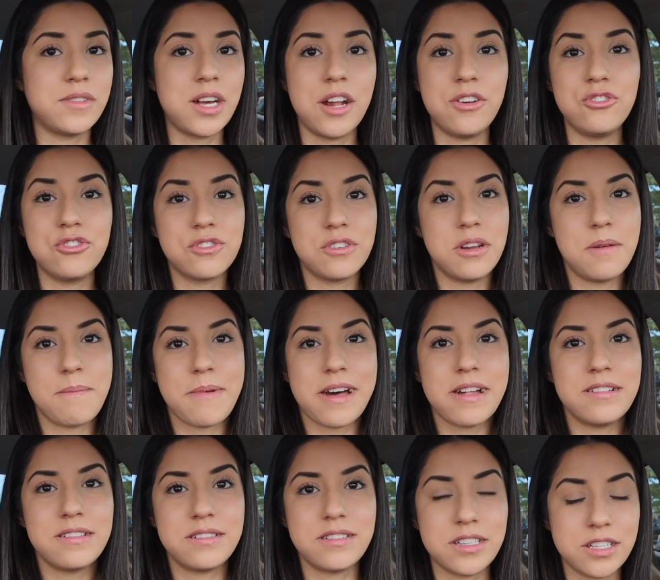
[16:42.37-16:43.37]
I just couldn't
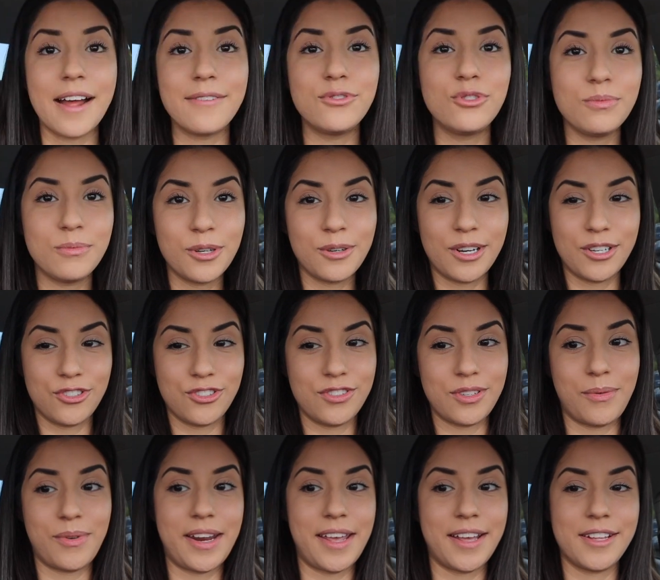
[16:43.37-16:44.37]
balance it. I have 2 more
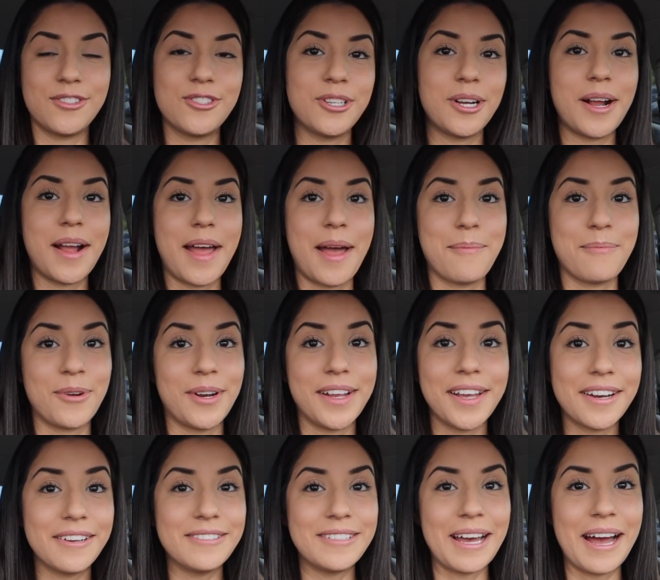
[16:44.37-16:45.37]
questions I want to answer. I'm
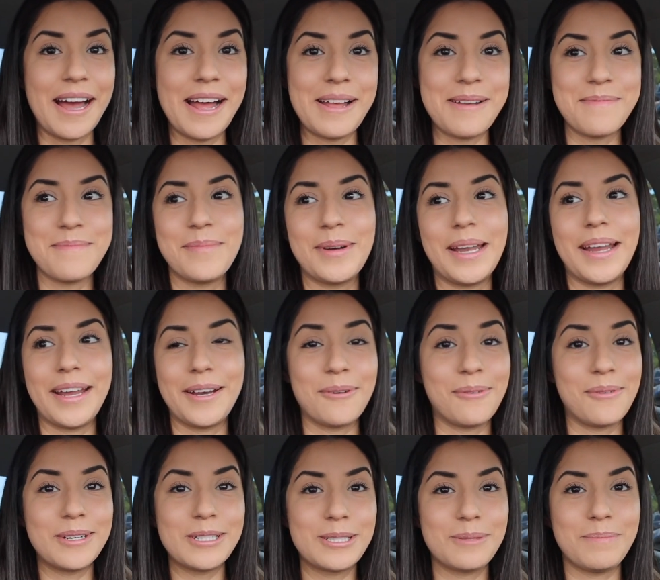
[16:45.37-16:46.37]
running out of time, but I
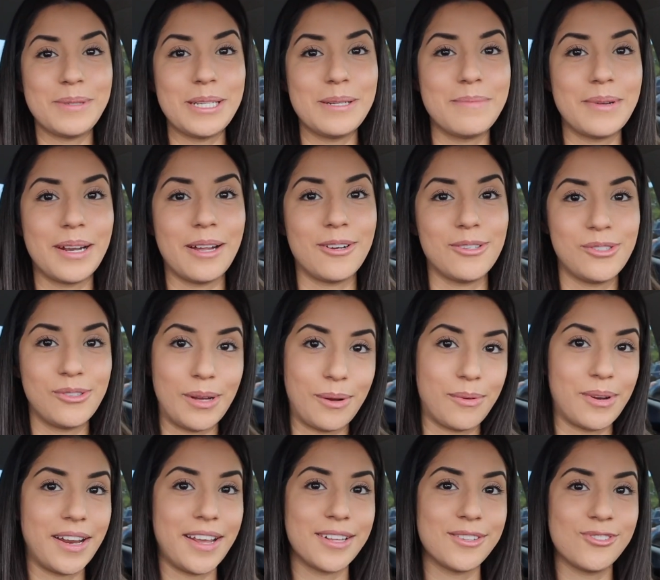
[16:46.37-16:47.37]
don't want to speed, but also I
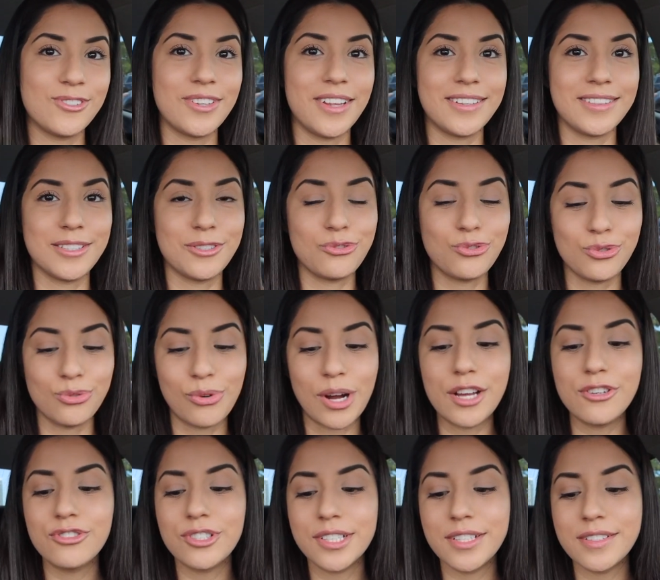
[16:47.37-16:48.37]
want to answer like these 2
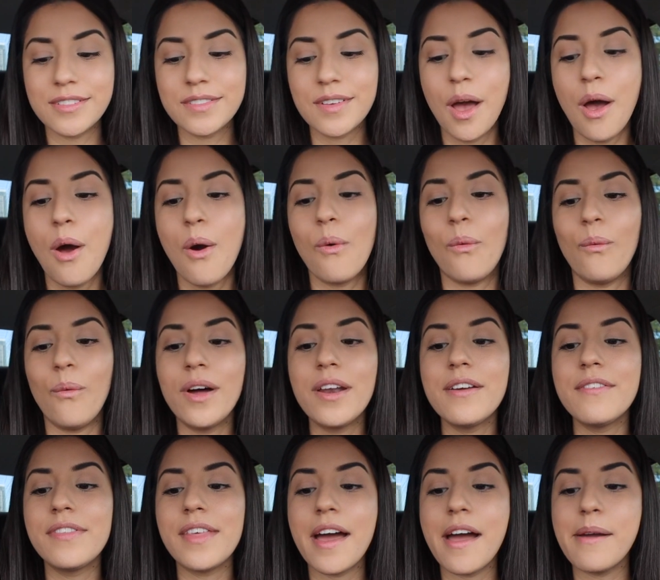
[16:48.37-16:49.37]
questions. One
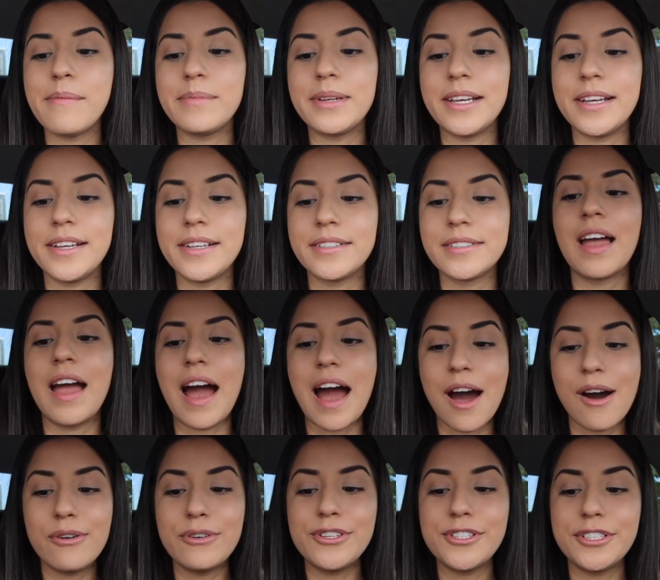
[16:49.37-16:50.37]
of them is,
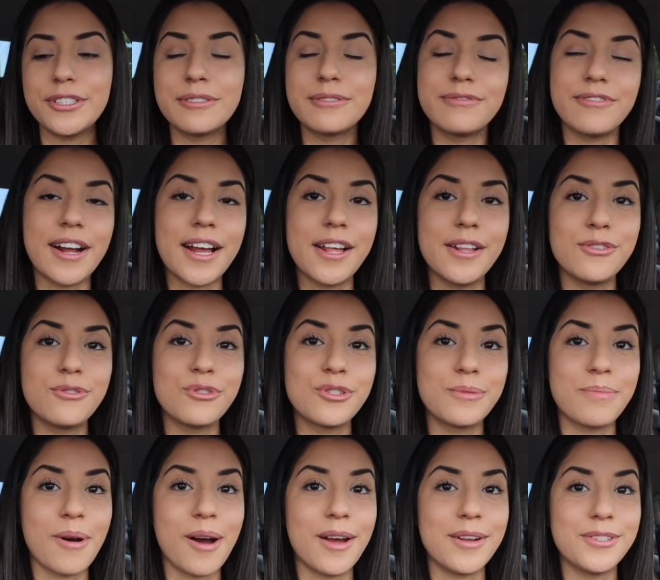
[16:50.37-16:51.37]
how do your friends
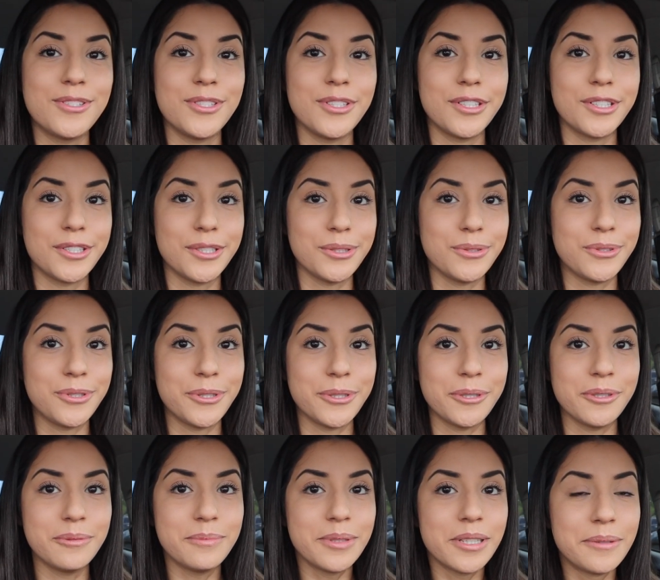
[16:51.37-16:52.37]
respond to your
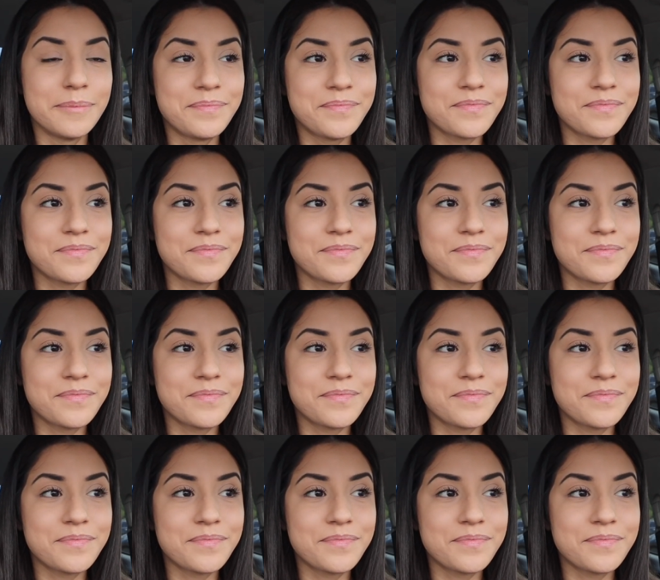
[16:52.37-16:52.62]
YouTube?